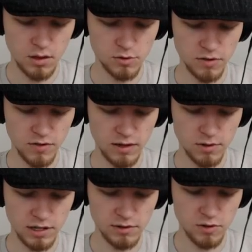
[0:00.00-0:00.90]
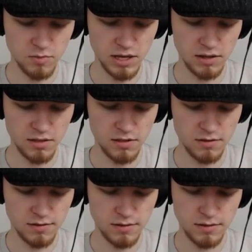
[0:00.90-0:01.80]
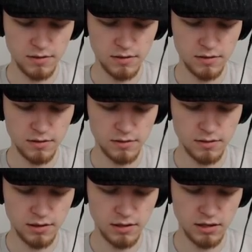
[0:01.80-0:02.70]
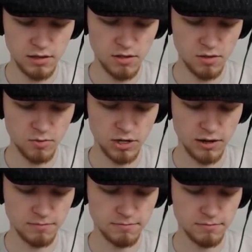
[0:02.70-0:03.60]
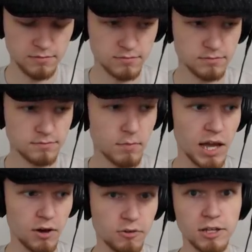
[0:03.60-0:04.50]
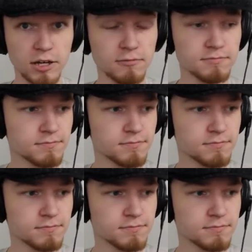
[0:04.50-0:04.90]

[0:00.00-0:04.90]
Which I think really just means... I'll use this one here. My own, you know.